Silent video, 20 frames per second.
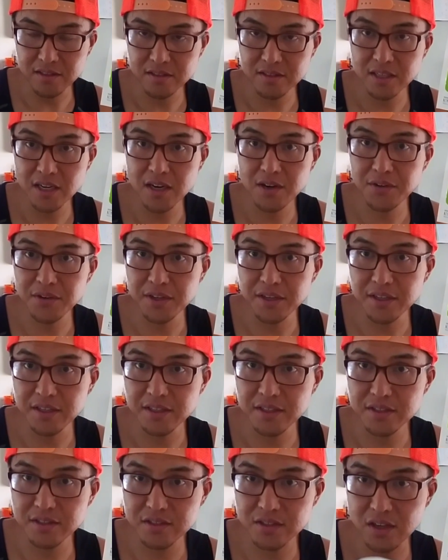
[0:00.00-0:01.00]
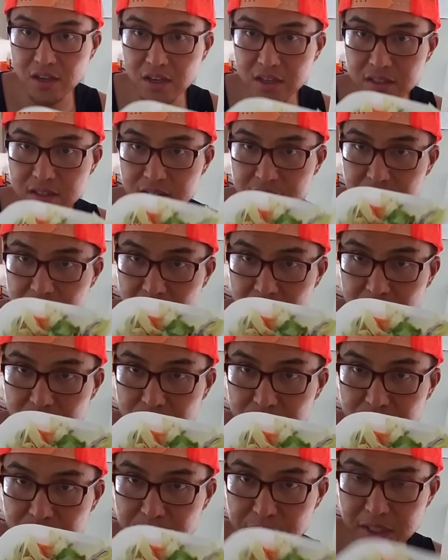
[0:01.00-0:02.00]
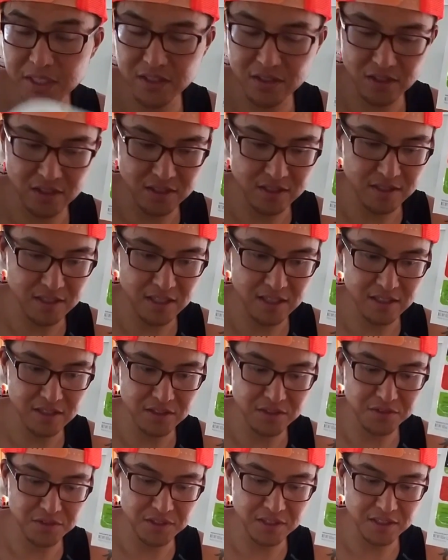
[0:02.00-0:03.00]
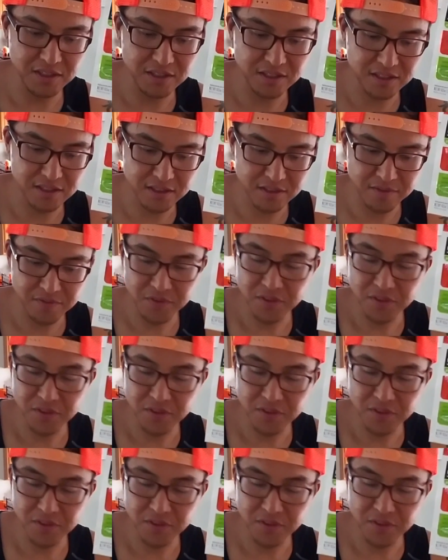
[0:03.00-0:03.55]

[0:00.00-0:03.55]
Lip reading: terry sauce all over my tossed salad greens.